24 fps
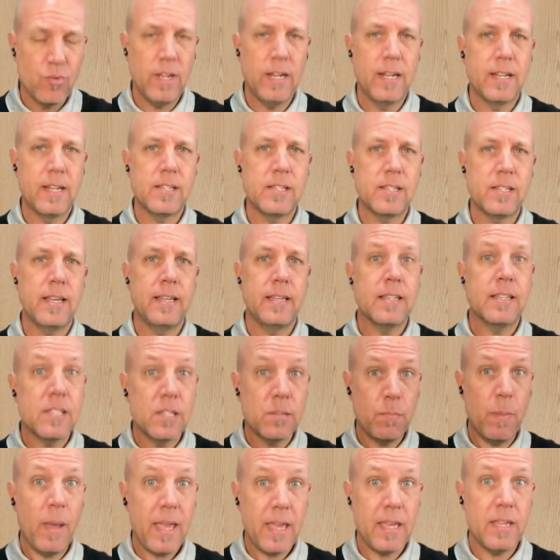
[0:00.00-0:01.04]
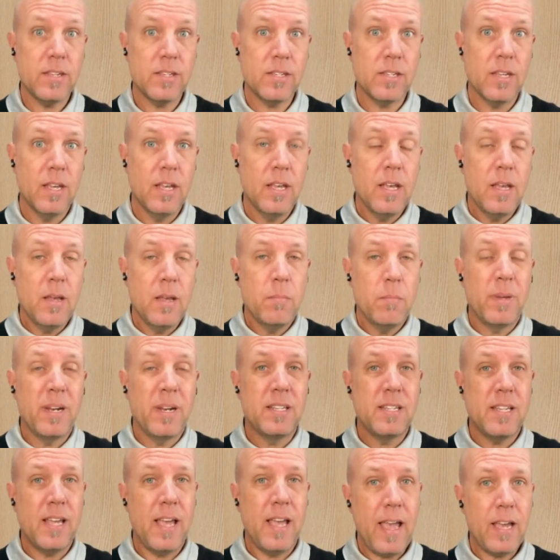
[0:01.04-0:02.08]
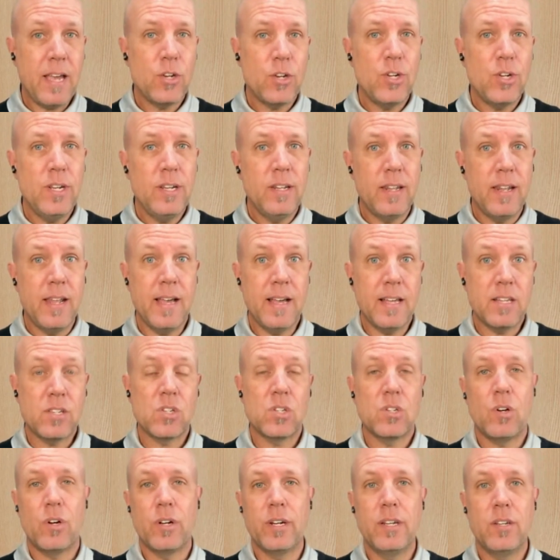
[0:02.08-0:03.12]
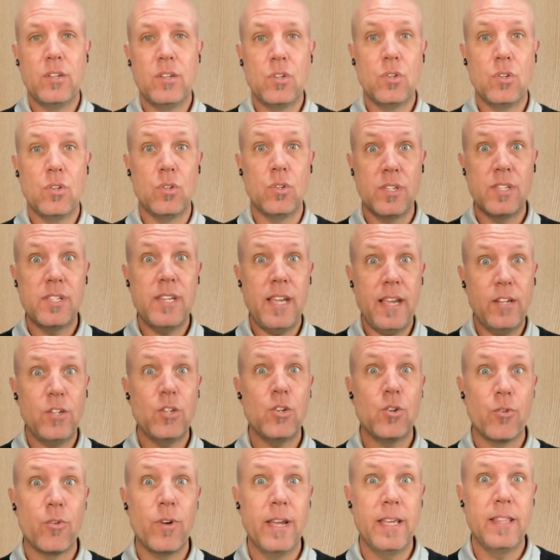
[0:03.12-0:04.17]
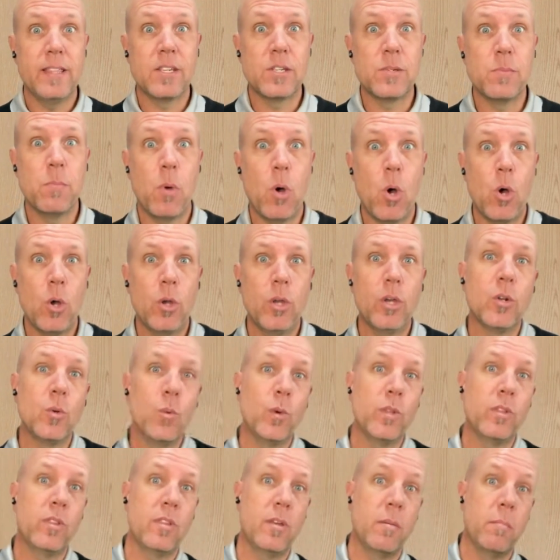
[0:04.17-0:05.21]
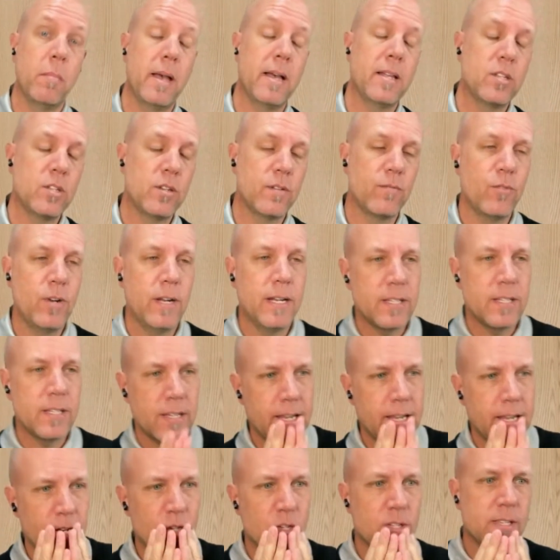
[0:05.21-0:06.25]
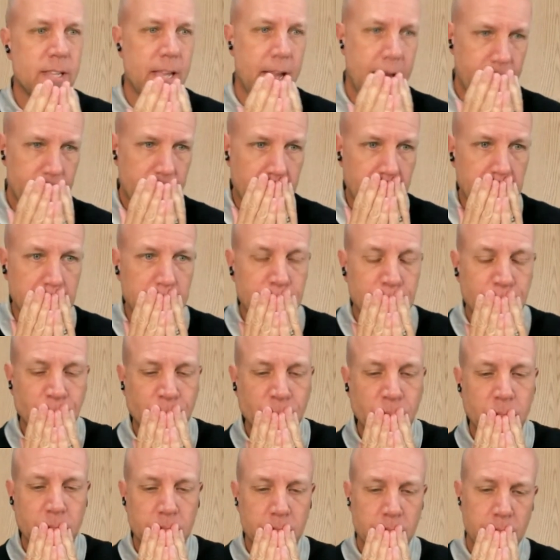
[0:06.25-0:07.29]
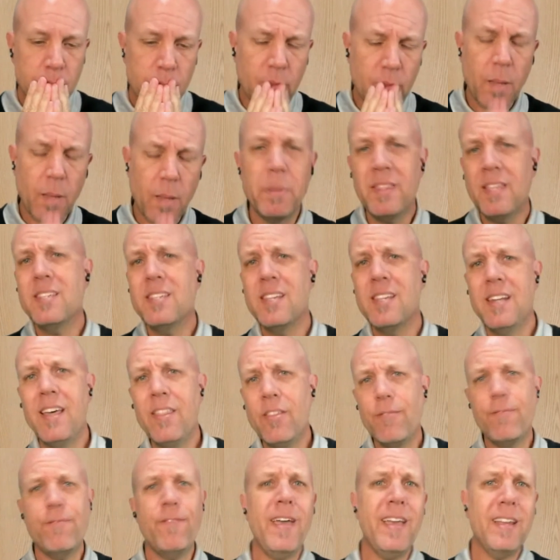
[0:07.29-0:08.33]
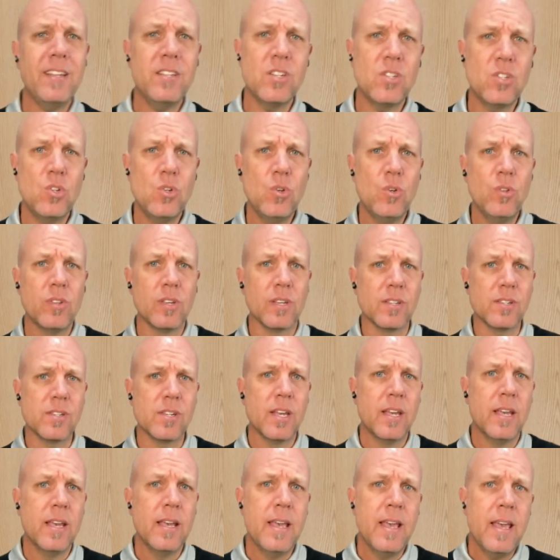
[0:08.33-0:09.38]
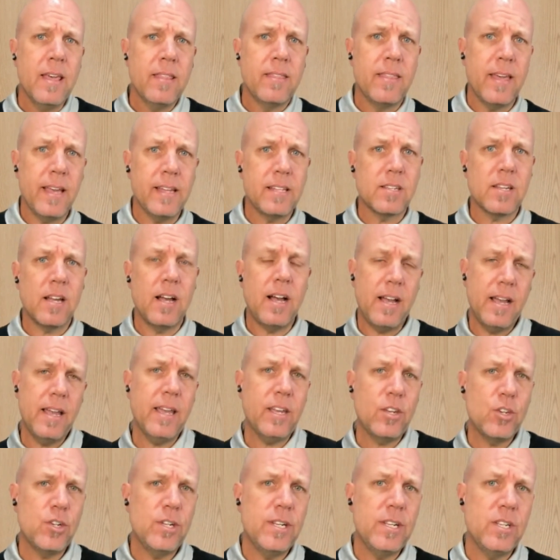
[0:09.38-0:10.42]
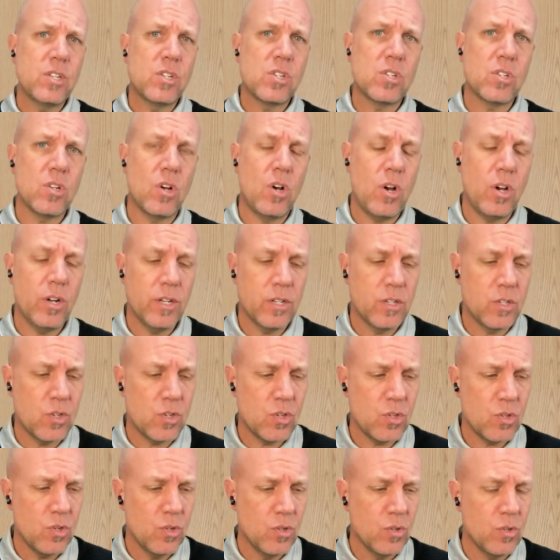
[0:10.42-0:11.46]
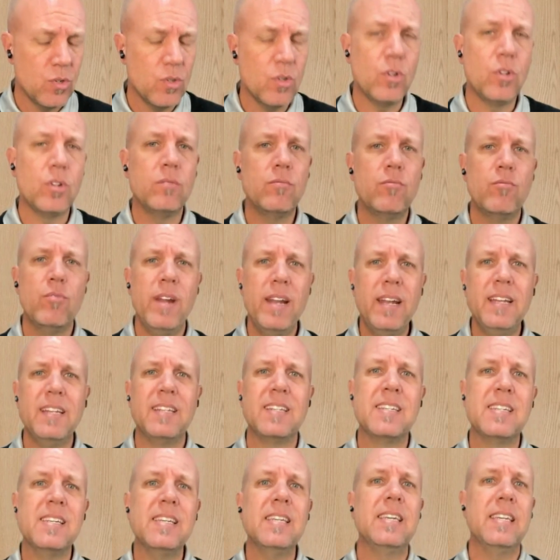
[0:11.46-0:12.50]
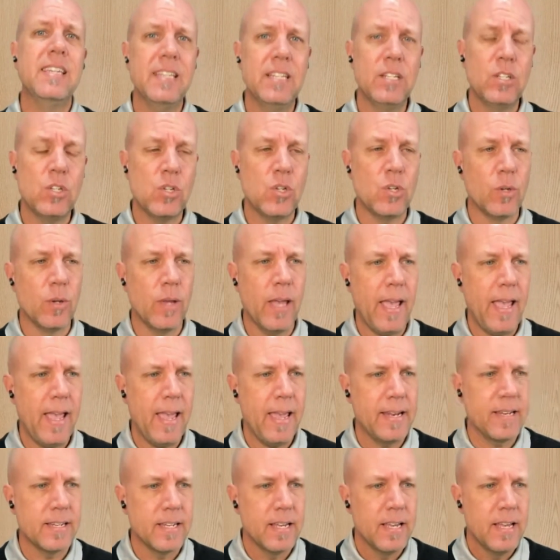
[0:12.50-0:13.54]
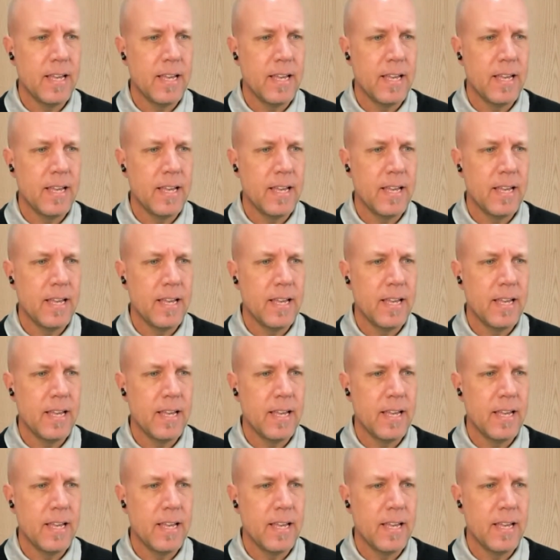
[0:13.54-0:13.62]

real estate space, but it's actually now starting to saturate this market with the amounts of real estate agents out there. But there's another factor to this that I actually started to really dig into, and